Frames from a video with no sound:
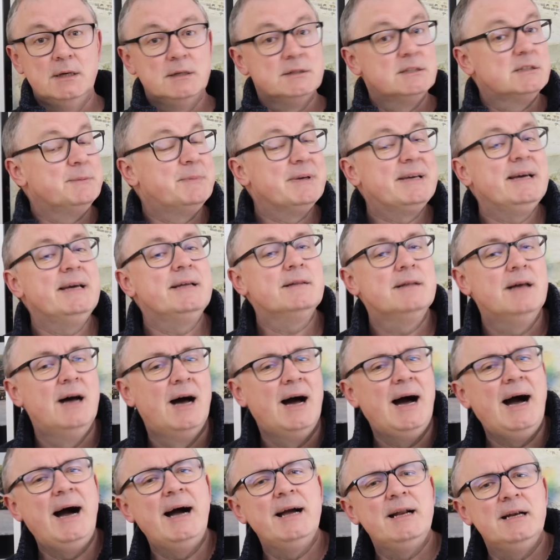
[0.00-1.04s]
To begin,
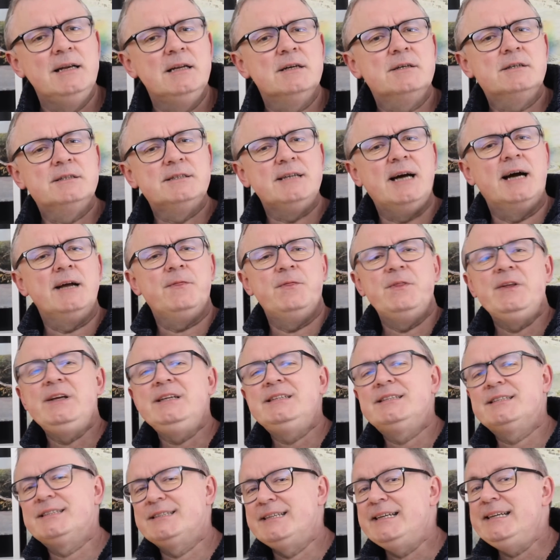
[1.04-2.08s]
I looked at the
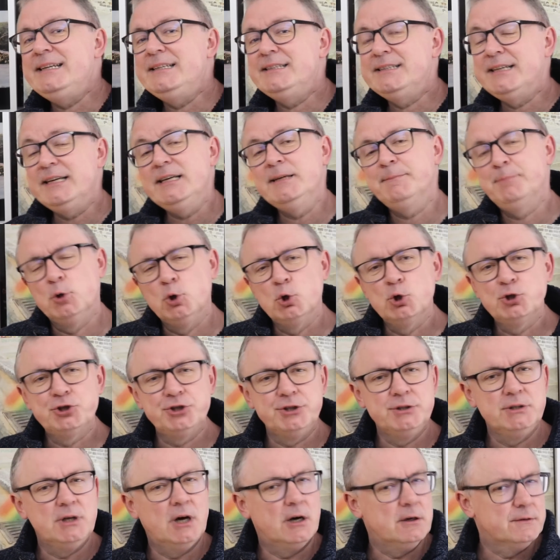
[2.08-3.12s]
CD
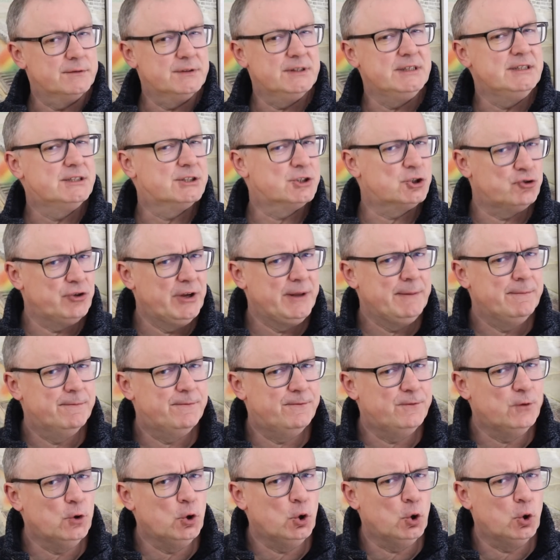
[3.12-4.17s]
portion of the Stream
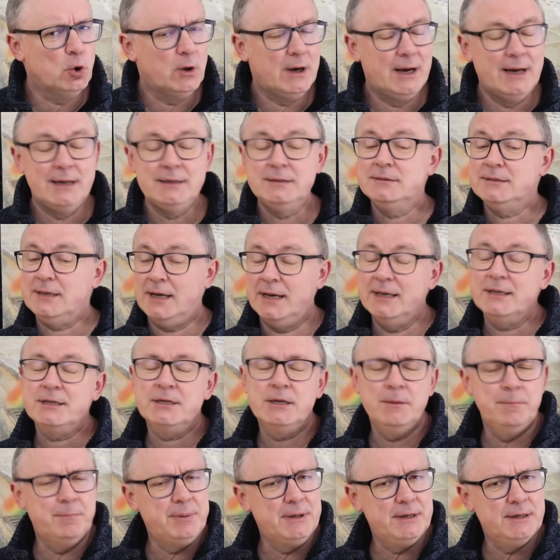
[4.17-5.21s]
4 and I
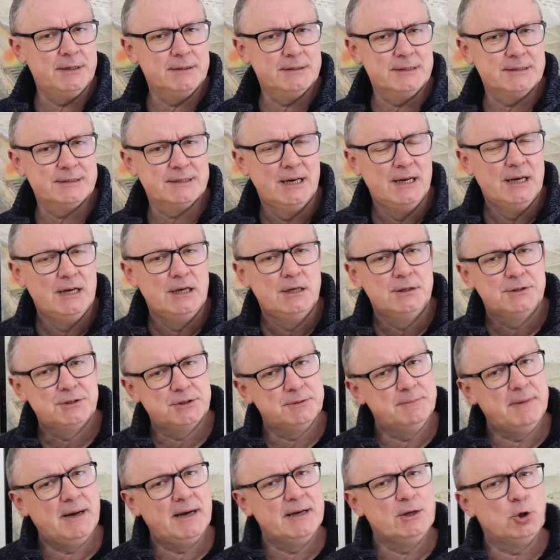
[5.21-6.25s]
compared it
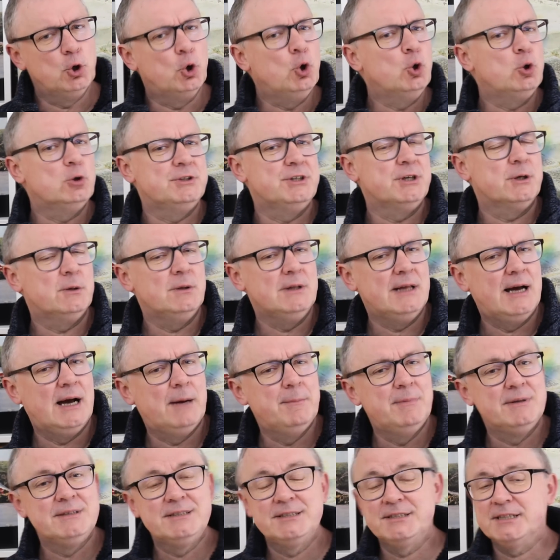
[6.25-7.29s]
to my
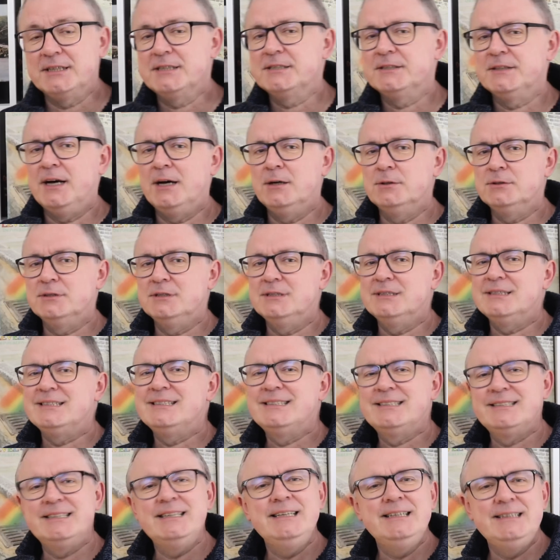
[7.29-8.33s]
Audiolab 6000
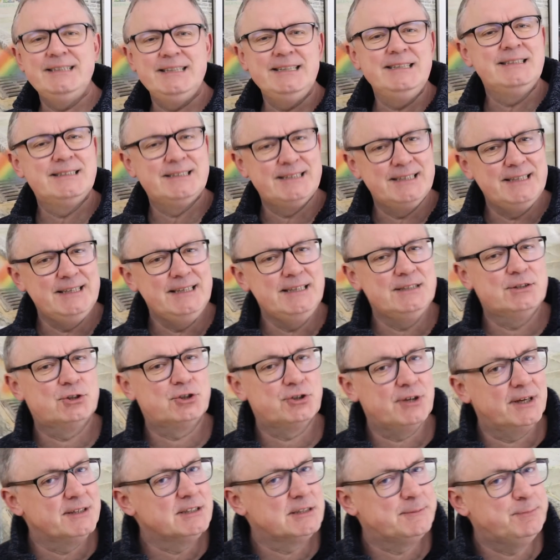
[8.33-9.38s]
CDT
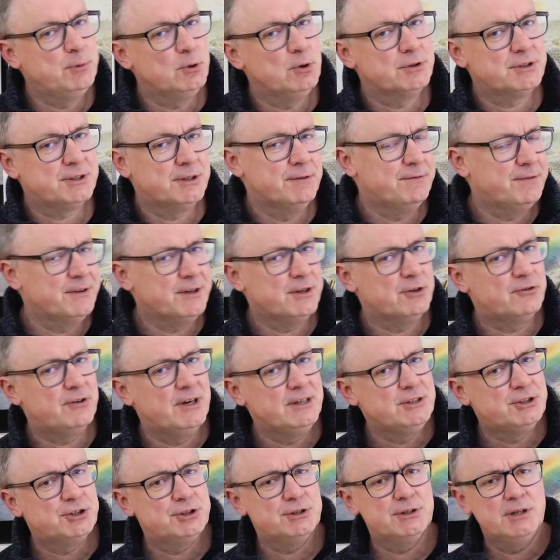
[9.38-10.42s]
transport
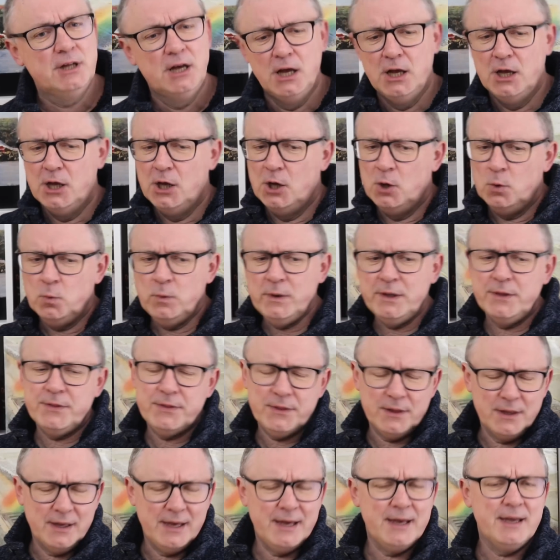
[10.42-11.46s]
configuration with
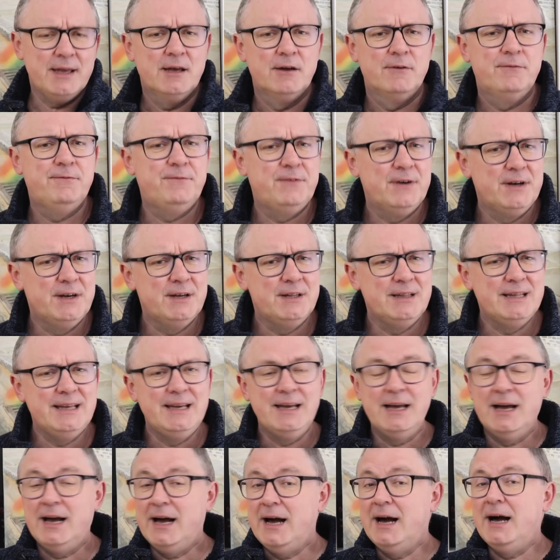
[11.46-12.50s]
a
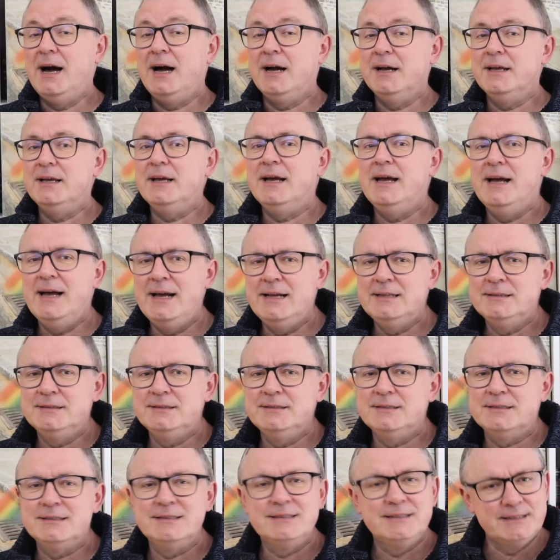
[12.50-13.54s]
fairly
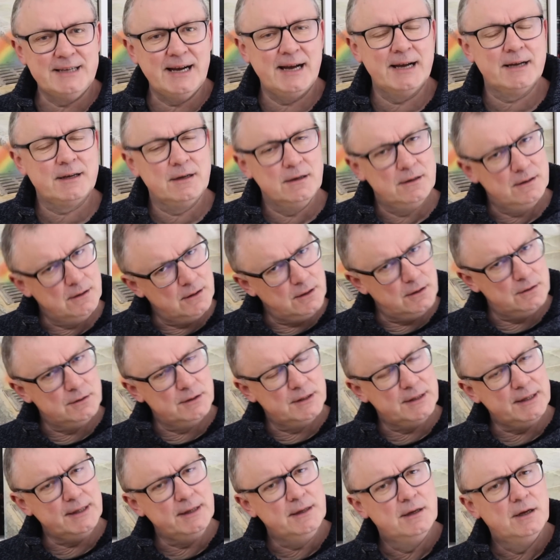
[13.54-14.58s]
high-end DAC on
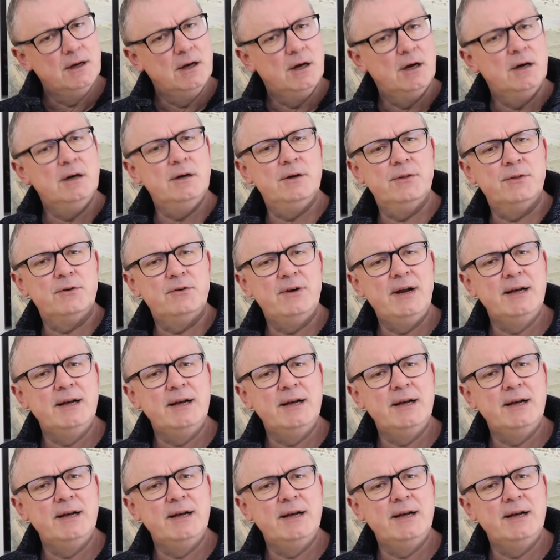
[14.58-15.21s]
the other